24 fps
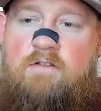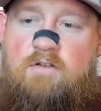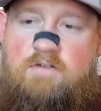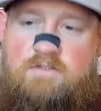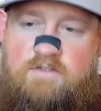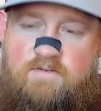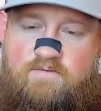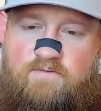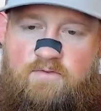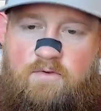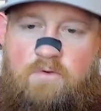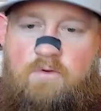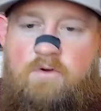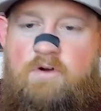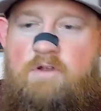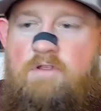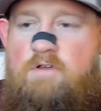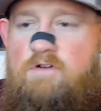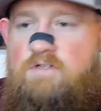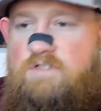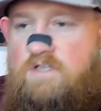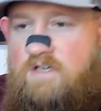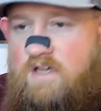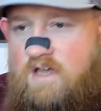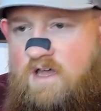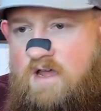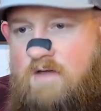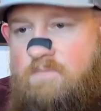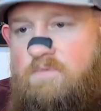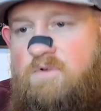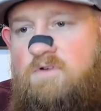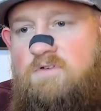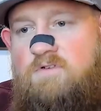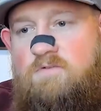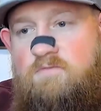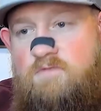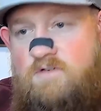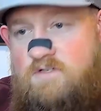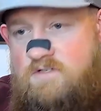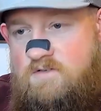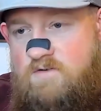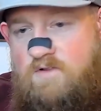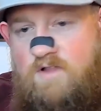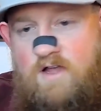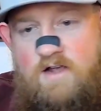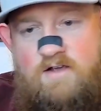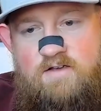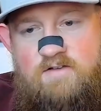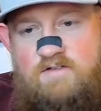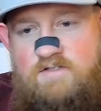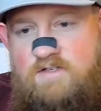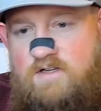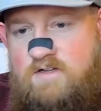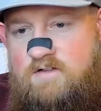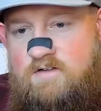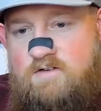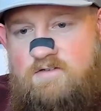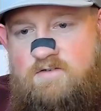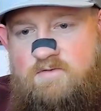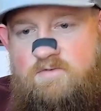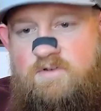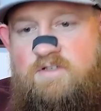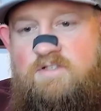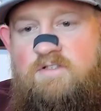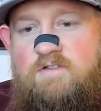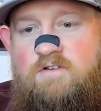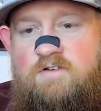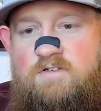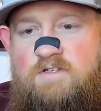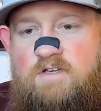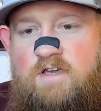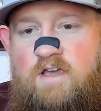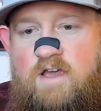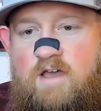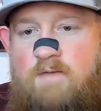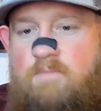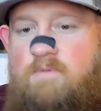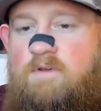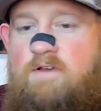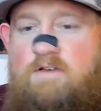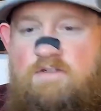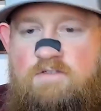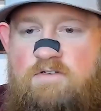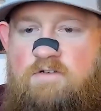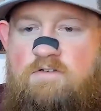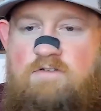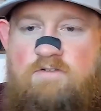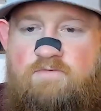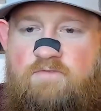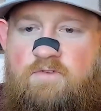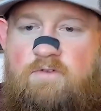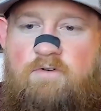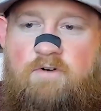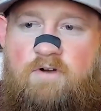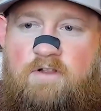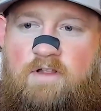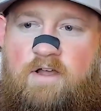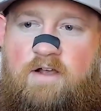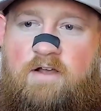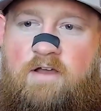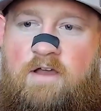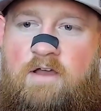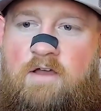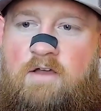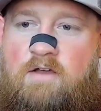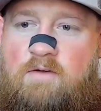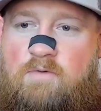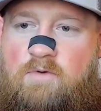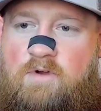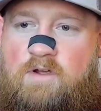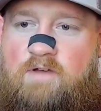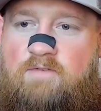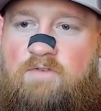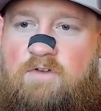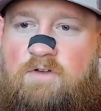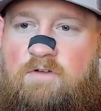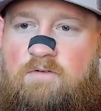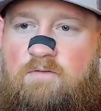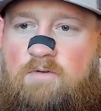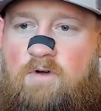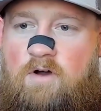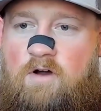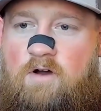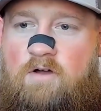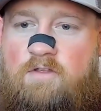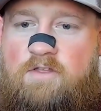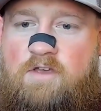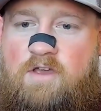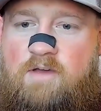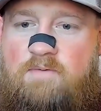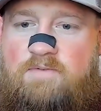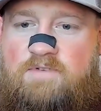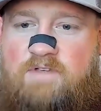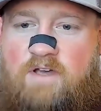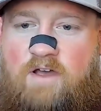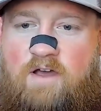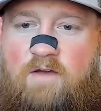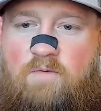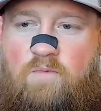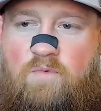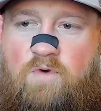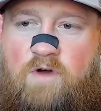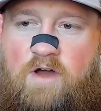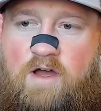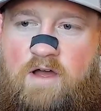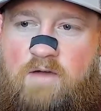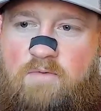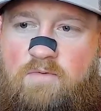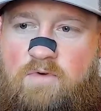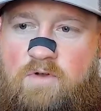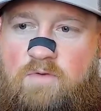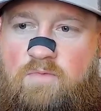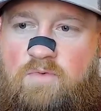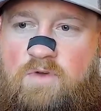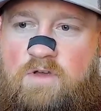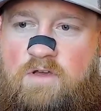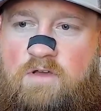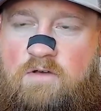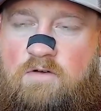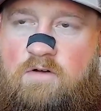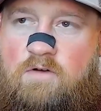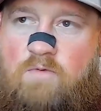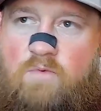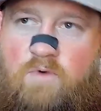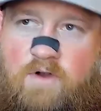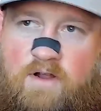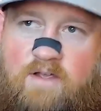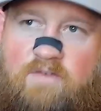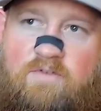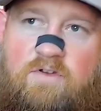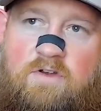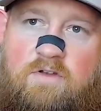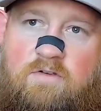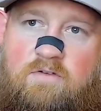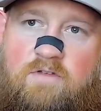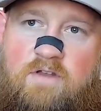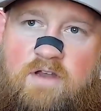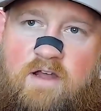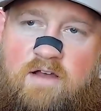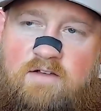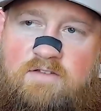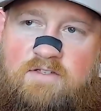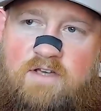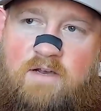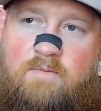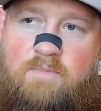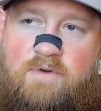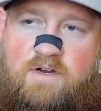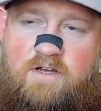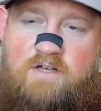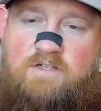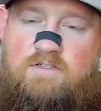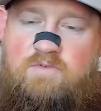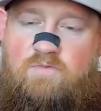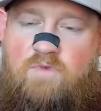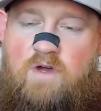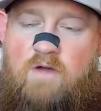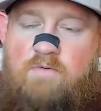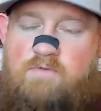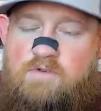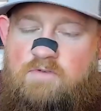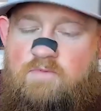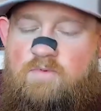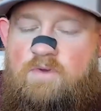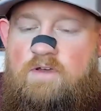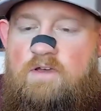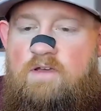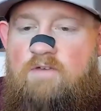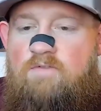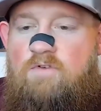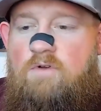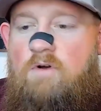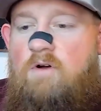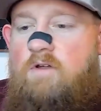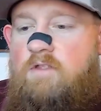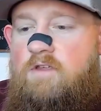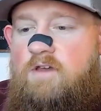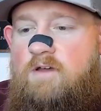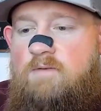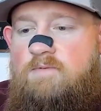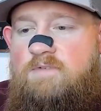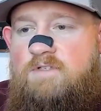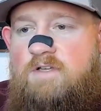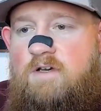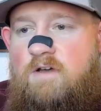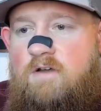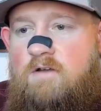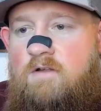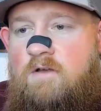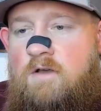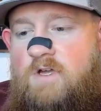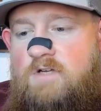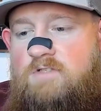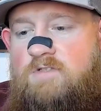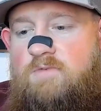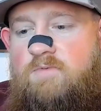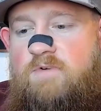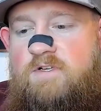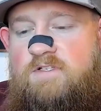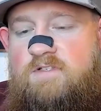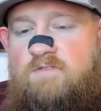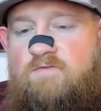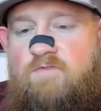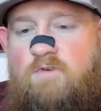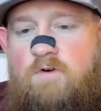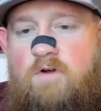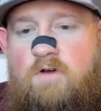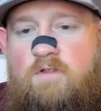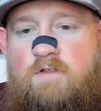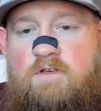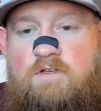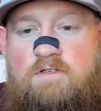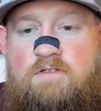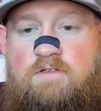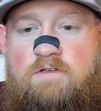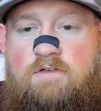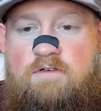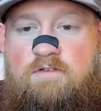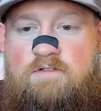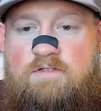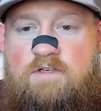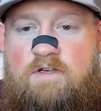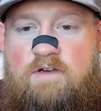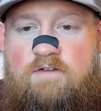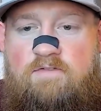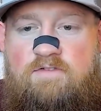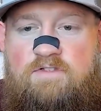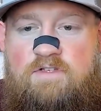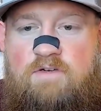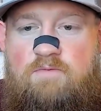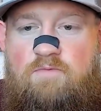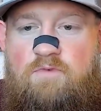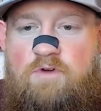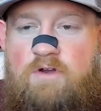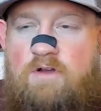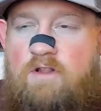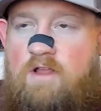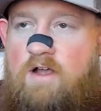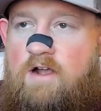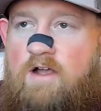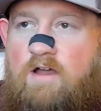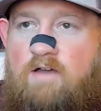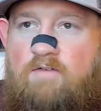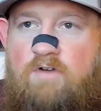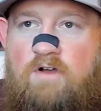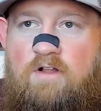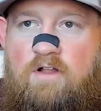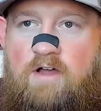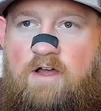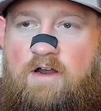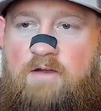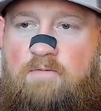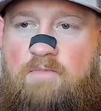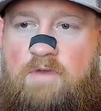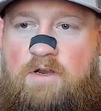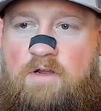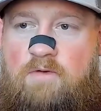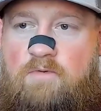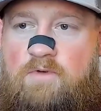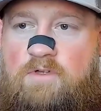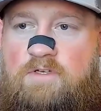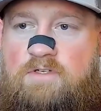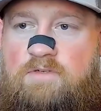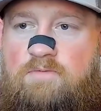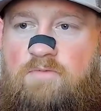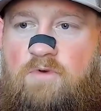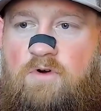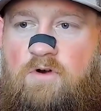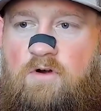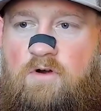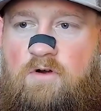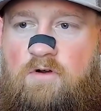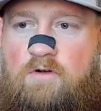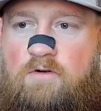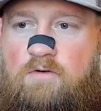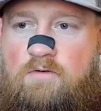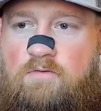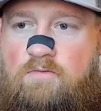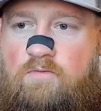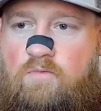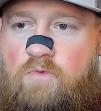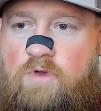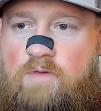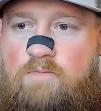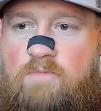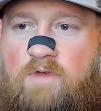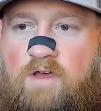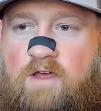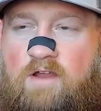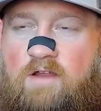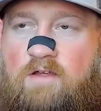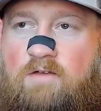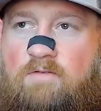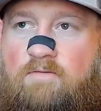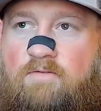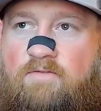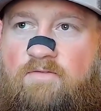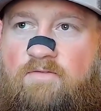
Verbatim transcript: there's a floor and there's a cap, there's a reason, like you said, there's a reason there's a cap because there's a floor. Mm-hmm. Like we're giving mm-hmm. you all the upside. Why would we, or we're giving you the downside protection. Why would we give you all the upside? There's a reason for all these things. And if someone, like I have a client I'm meeting with tomorrow, we met